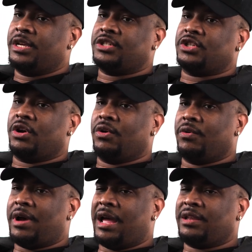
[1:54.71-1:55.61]

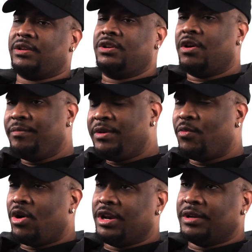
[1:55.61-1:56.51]
So, you know, me
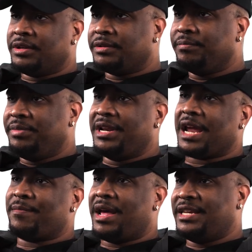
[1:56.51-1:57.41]
wanting to be
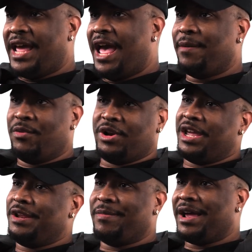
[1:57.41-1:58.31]
like my dad more
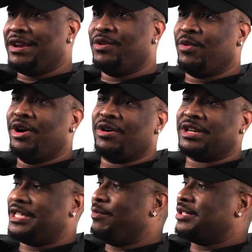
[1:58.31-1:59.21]
than anybody in the world,
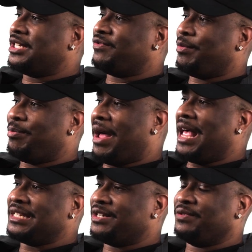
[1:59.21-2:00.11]
because he was such of a
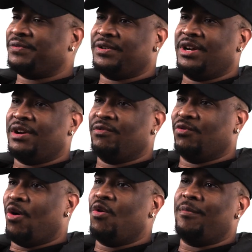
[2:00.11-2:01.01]
positive
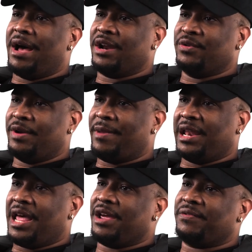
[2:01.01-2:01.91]
role model in
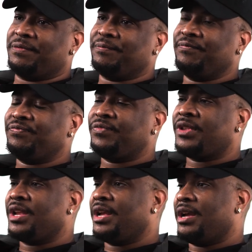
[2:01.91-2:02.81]
my life,
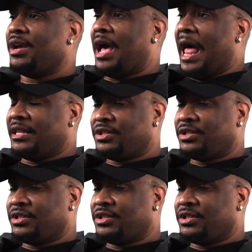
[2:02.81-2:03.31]
I